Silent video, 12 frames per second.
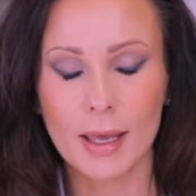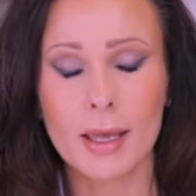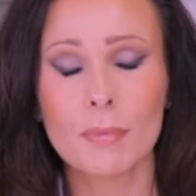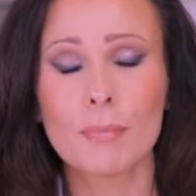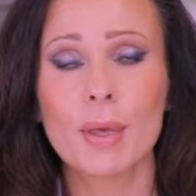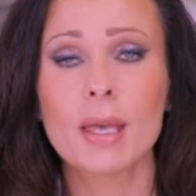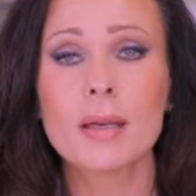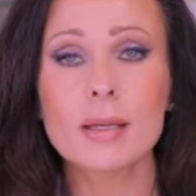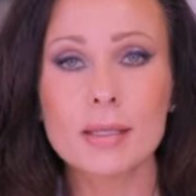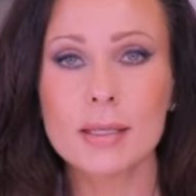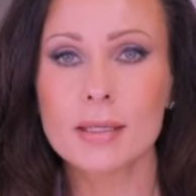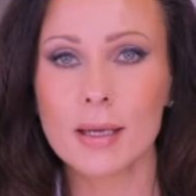And
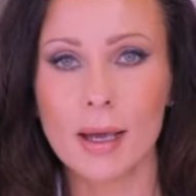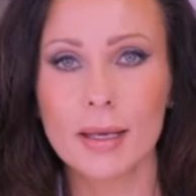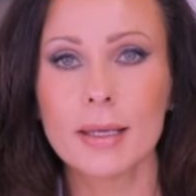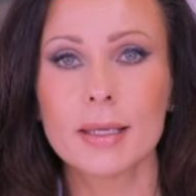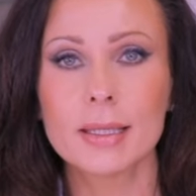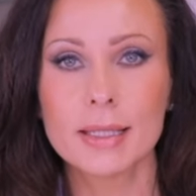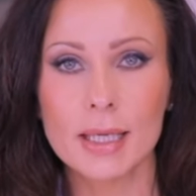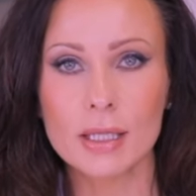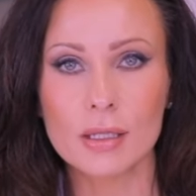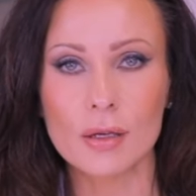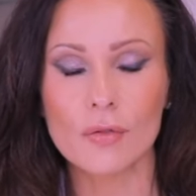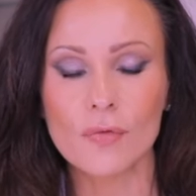because it's highly
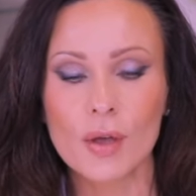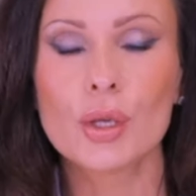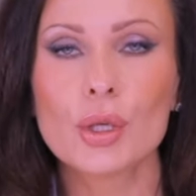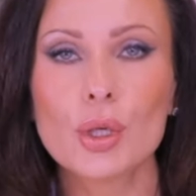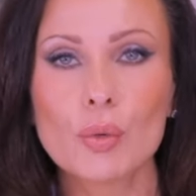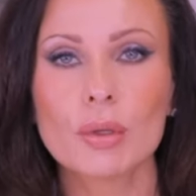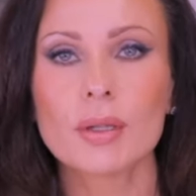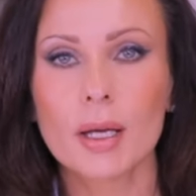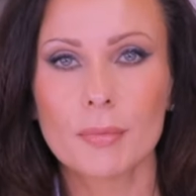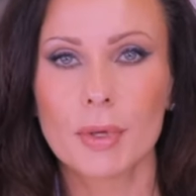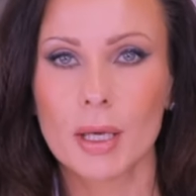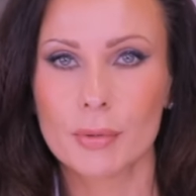addictive, you will
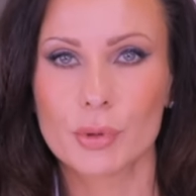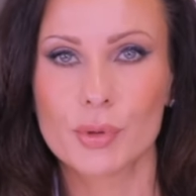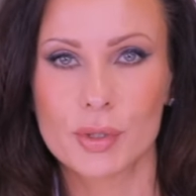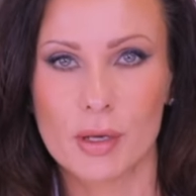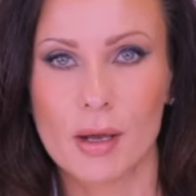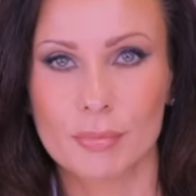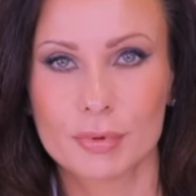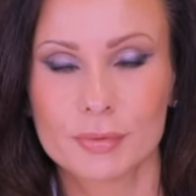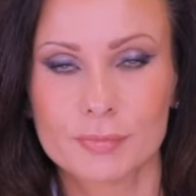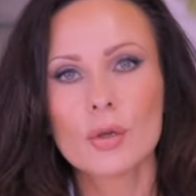not be able to stop.